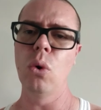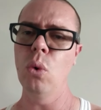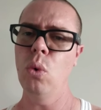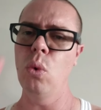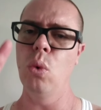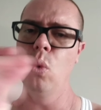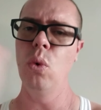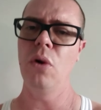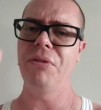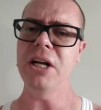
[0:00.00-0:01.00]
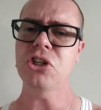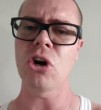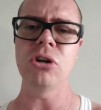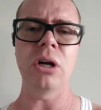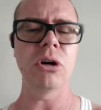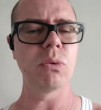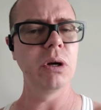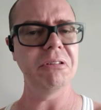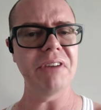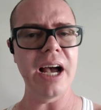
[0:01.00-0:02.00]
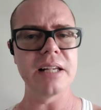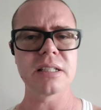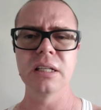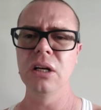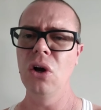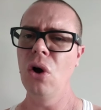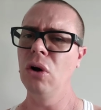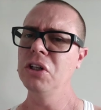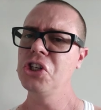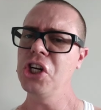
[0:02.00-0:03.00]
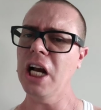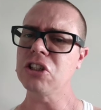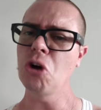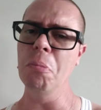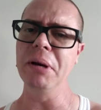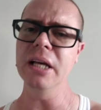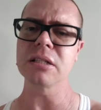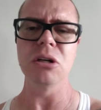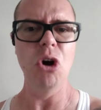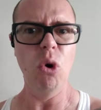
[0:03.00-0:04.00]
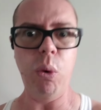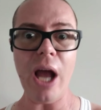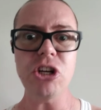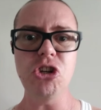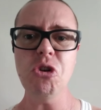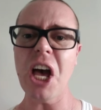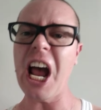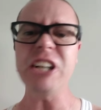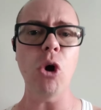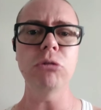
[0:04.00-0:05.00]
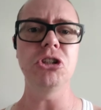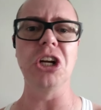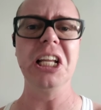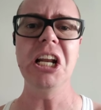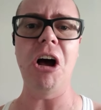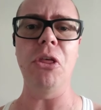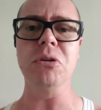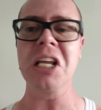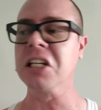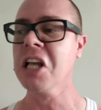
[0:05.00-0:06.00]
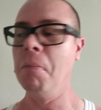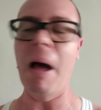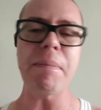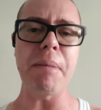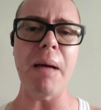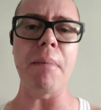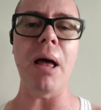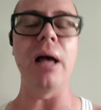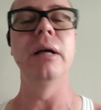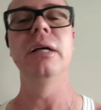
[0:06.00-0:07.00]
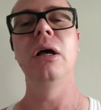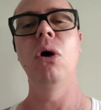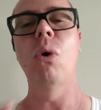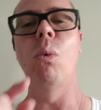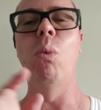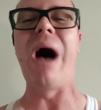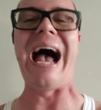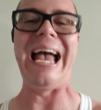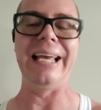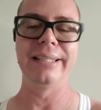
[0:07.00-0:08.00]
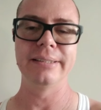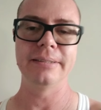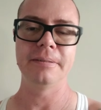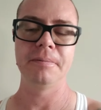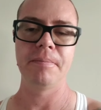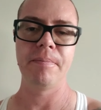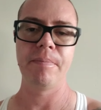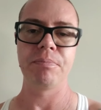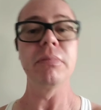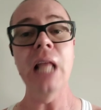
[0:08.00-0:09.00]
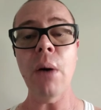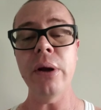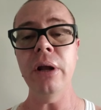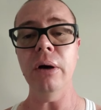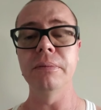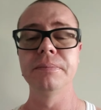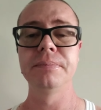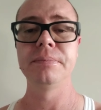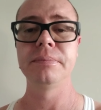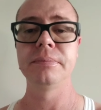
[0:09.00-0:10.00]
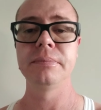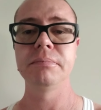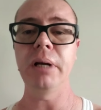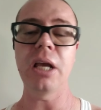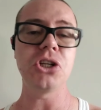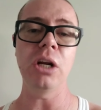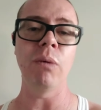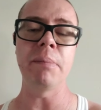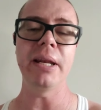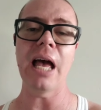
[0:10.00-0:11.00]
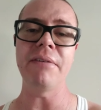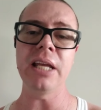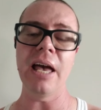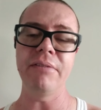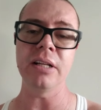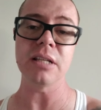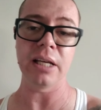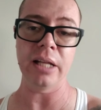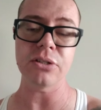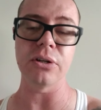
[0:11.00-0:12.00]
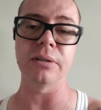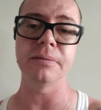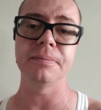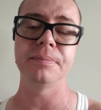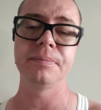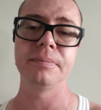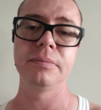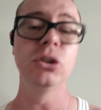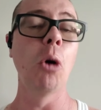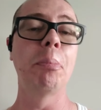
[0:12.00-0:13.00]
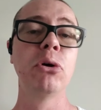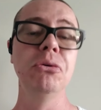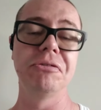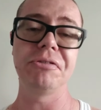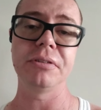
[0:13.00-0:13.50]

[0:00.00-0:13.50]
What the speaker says: Ooh, they turned on her real fast. She got so pissed. Why'd you do that? I told you to delete all those things. Blah, blah, blah, blah, blah. Why? Now I know. Because she didn't want me to have any evidence against her. No proof.